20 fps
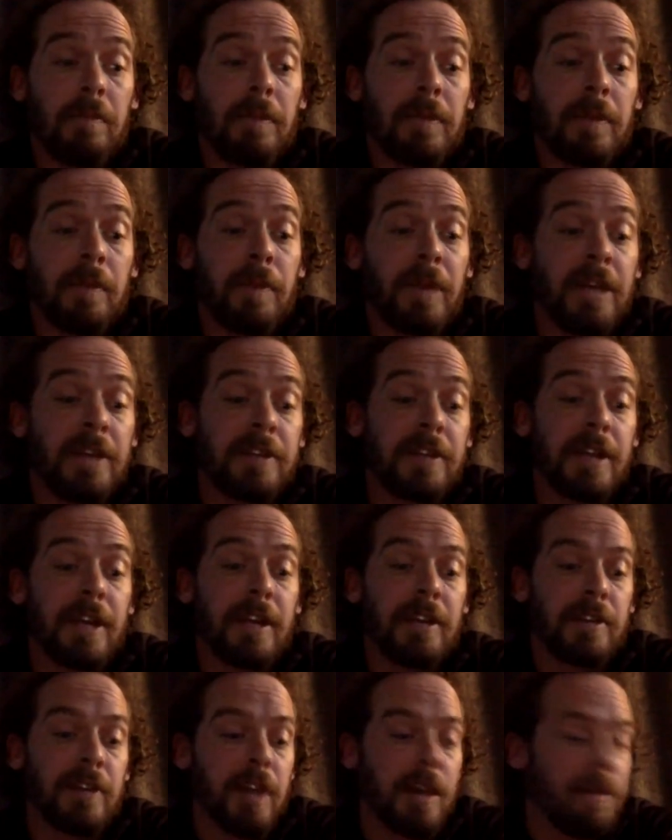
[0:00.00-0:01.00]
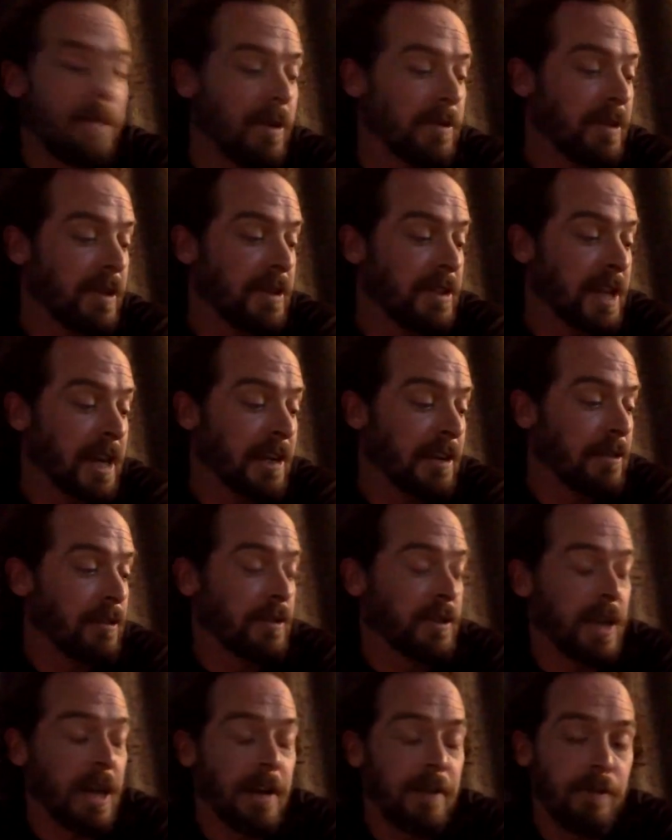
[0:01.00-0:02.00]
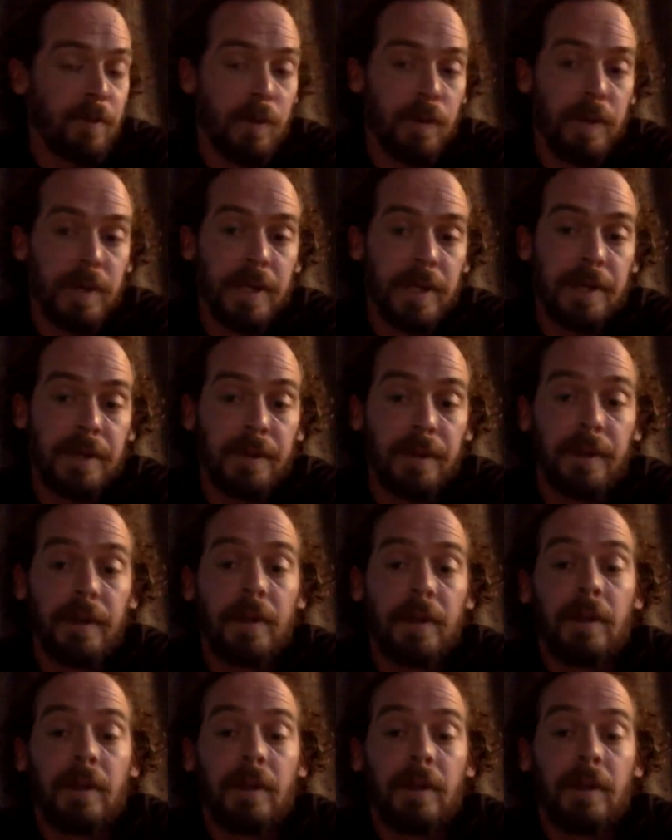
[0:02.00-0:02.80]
the biggest thing, it's not about the technical side of what we do,